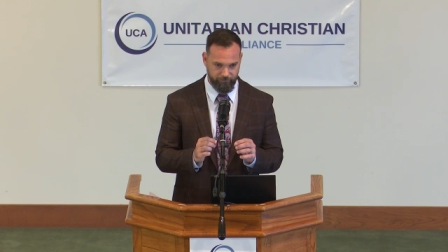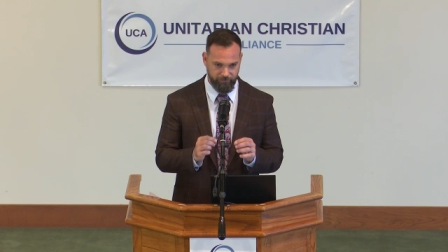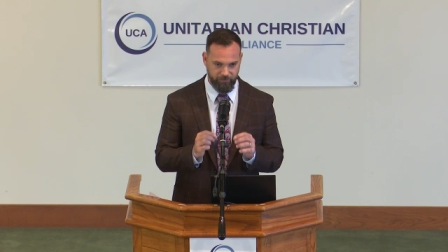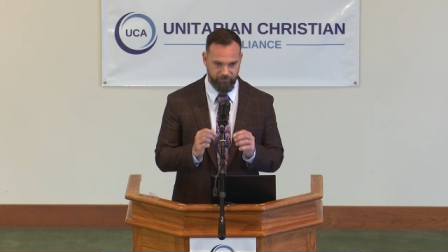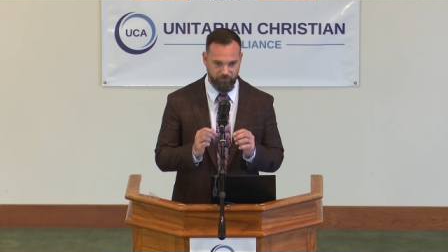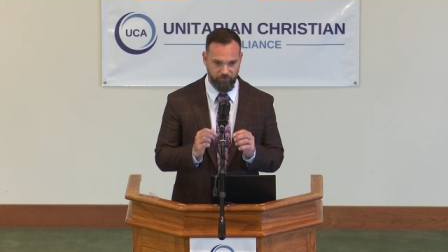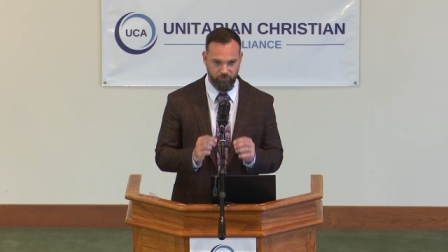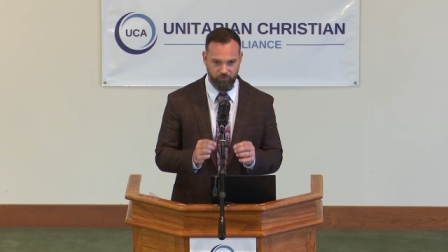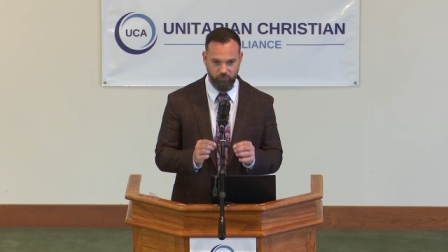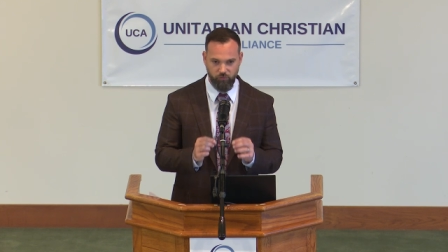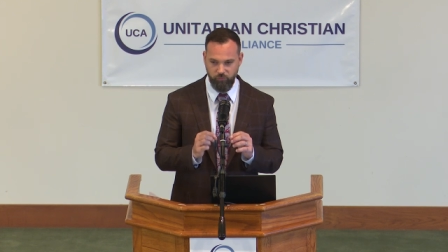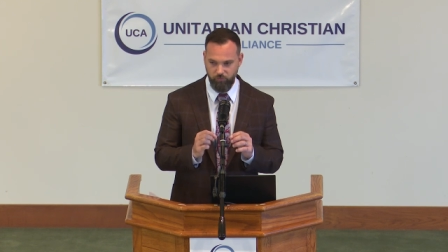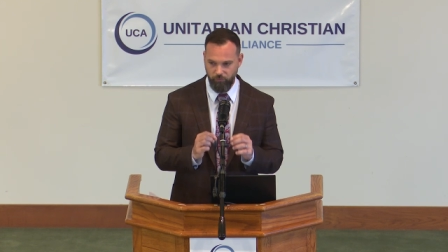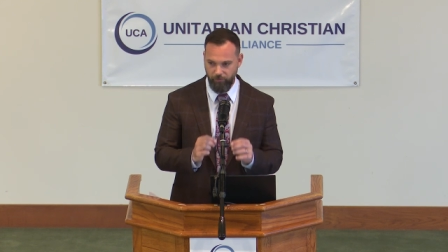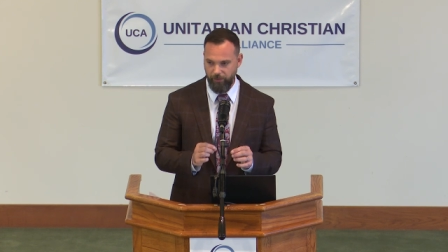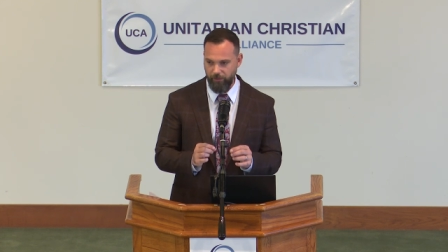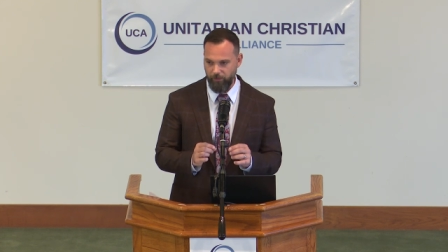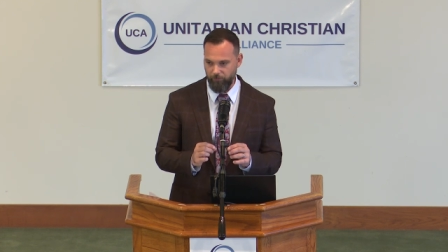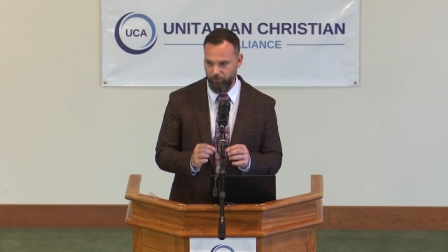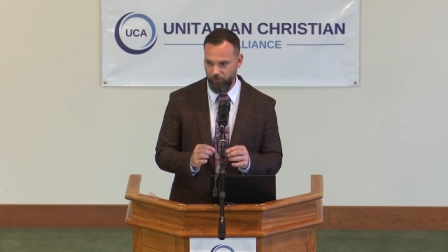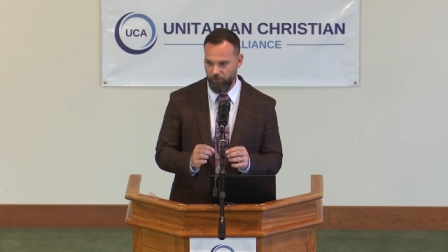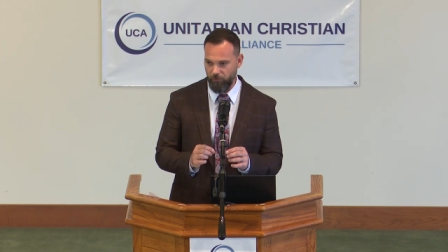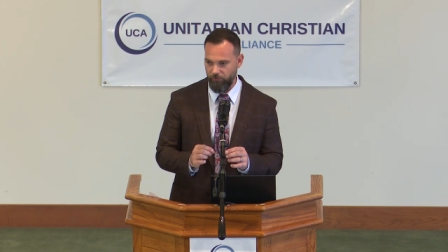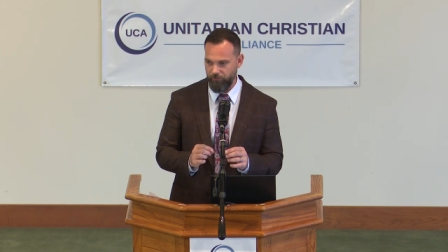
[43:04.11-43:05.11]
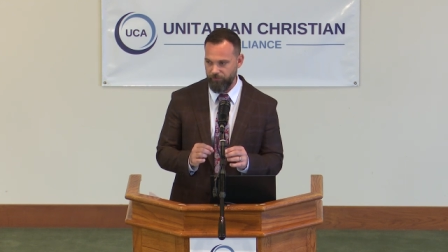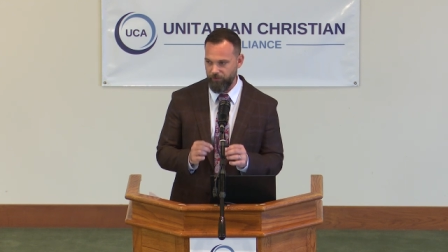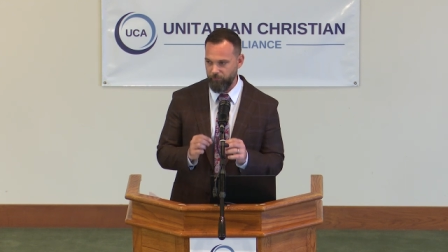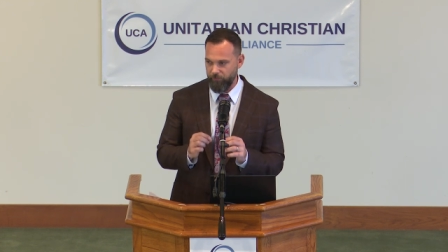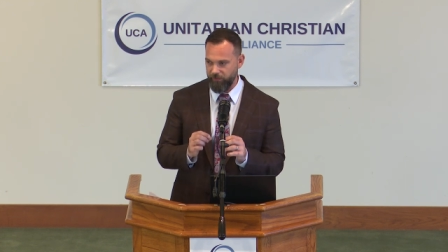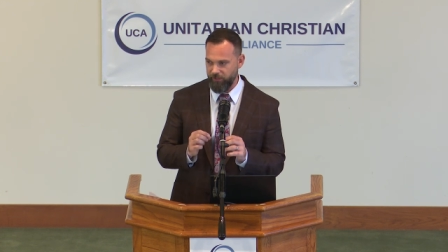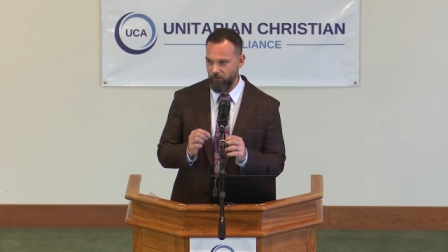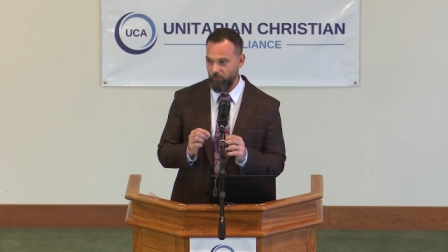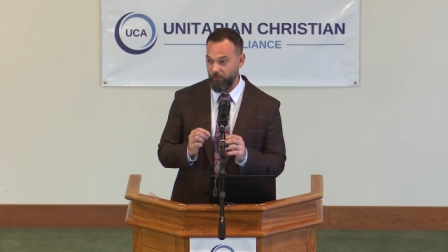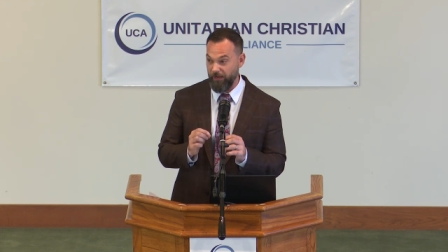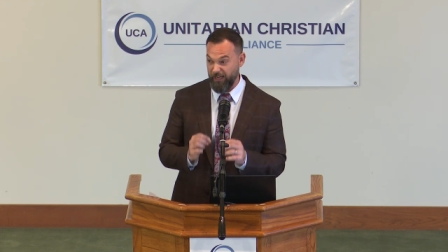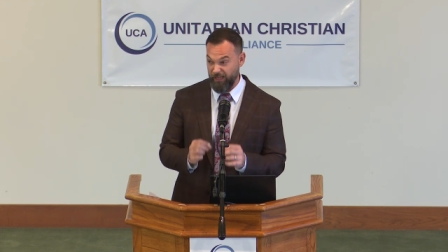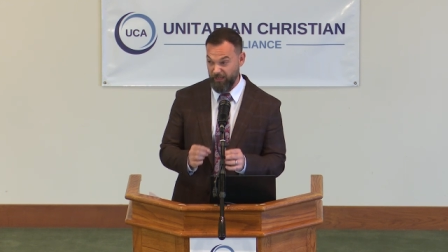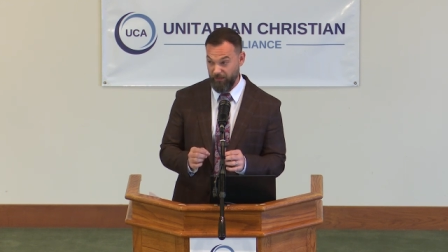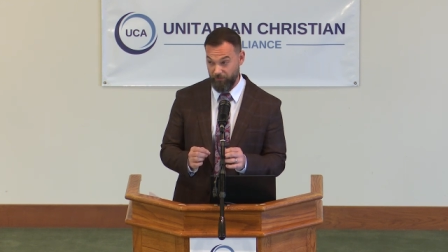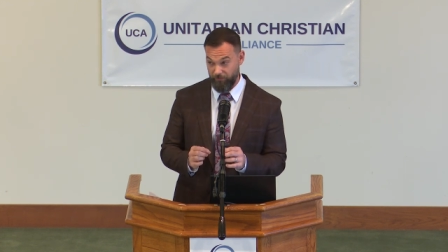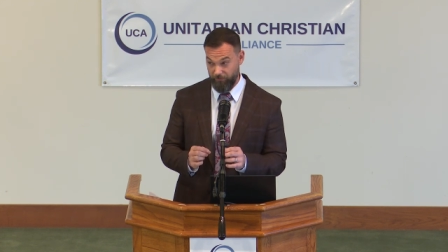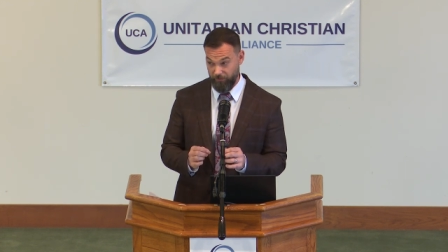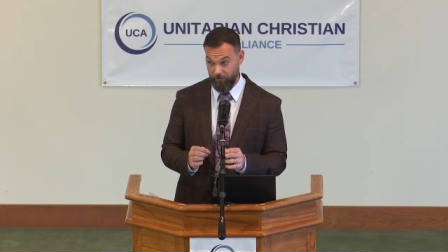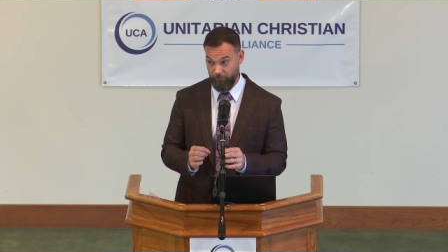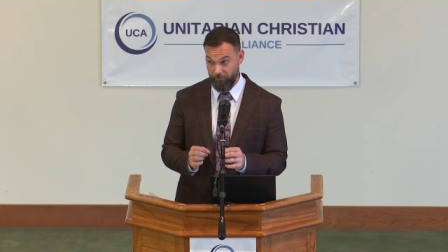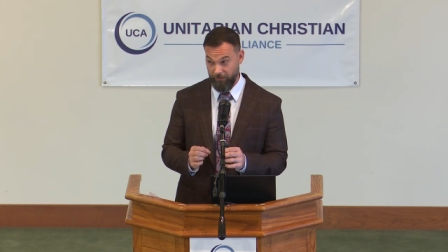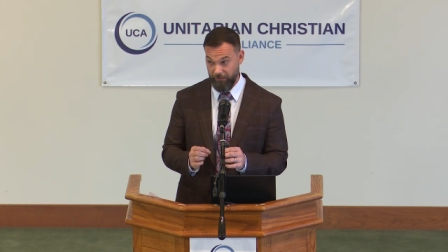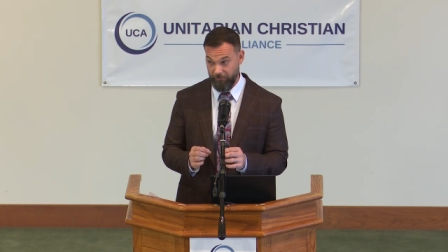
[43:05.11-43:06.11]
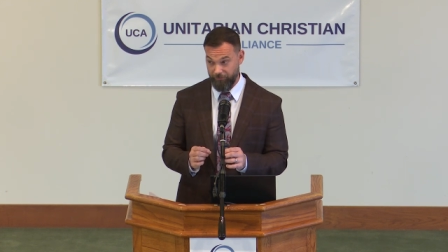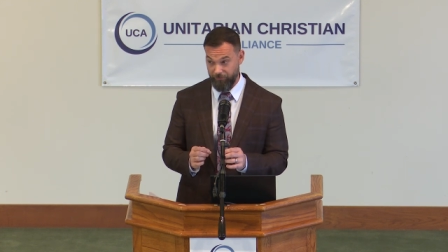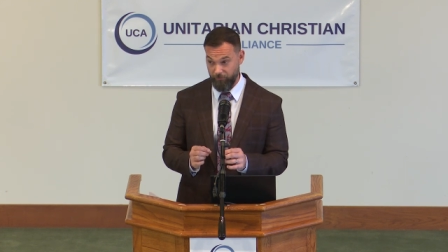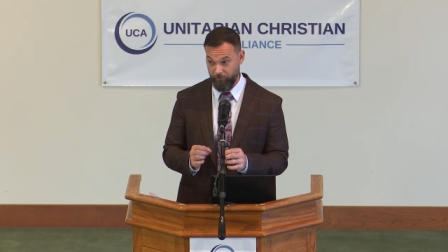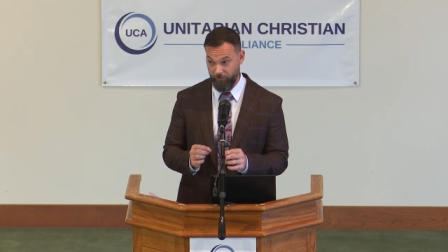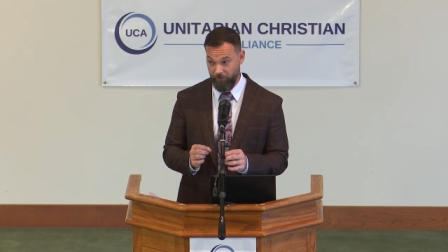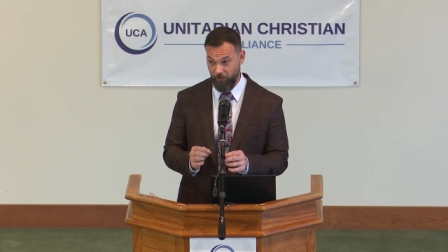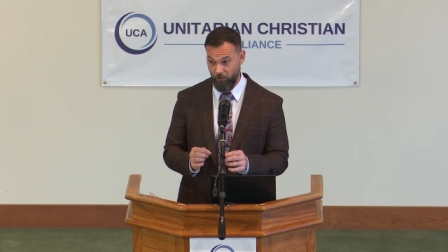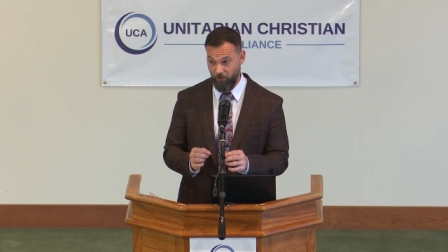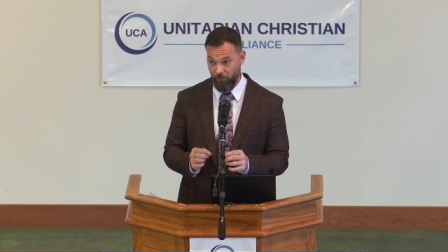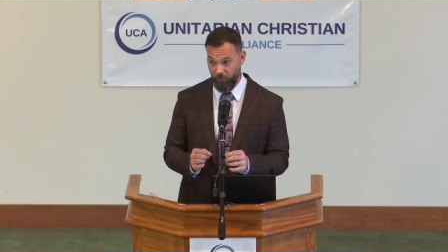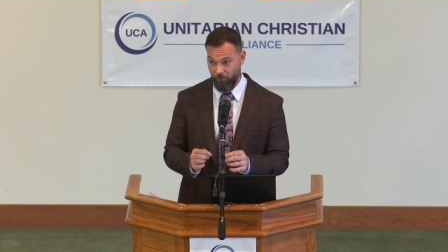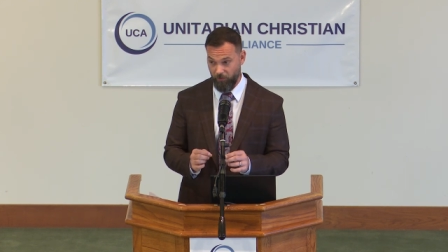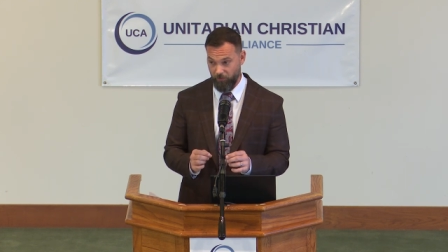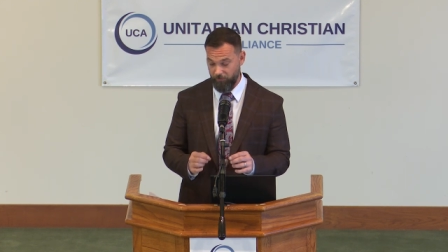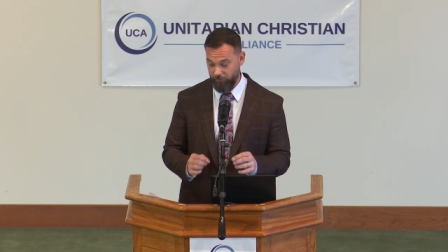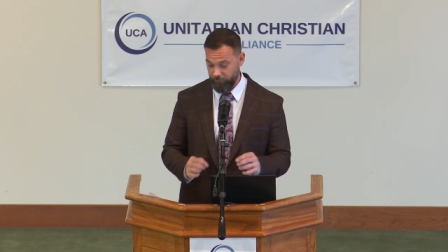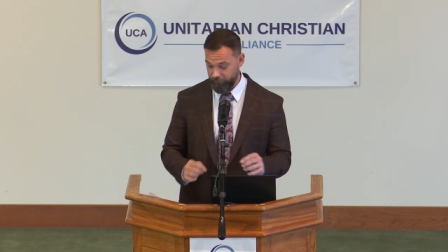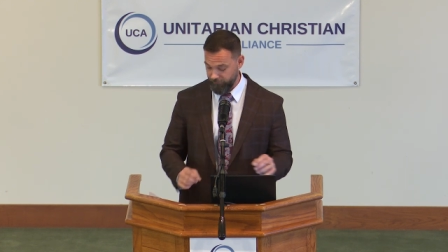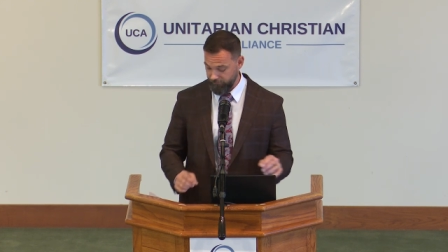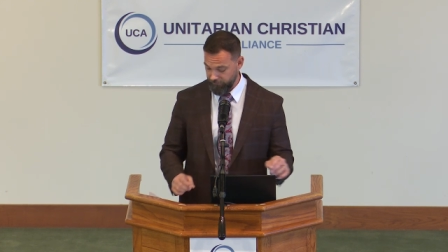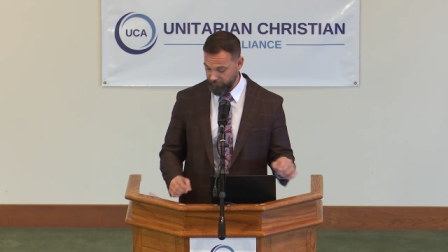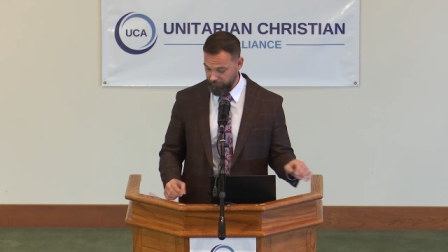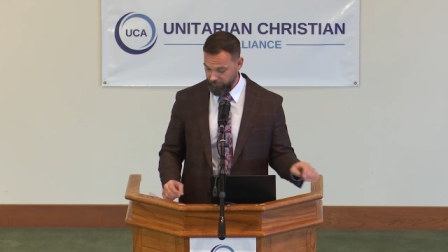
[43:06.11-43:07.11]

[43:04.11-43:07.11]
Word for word: It's incredible that we know anything about them at all.